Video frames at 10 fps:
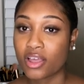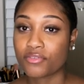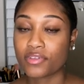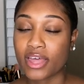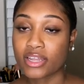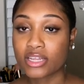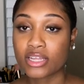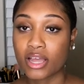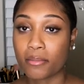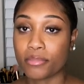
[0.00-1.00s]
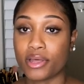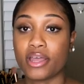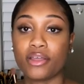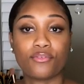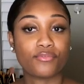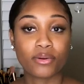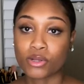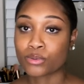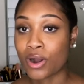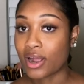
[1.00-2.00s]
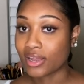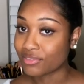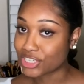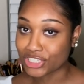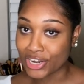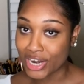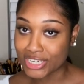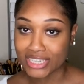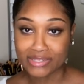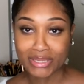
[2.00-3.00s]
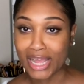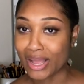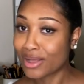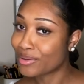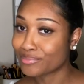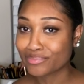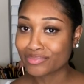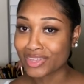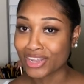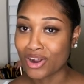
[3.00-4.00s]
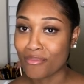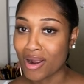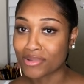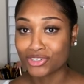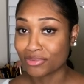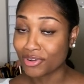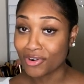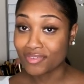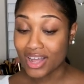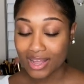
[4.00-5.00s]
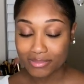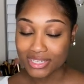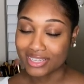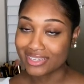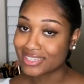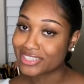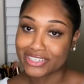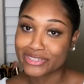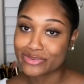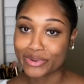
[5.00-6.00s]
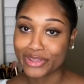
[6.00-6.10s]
for that look. But for the most part, I love this chair. It just gives me like you know Barbie Dream Girl vibes and it's just super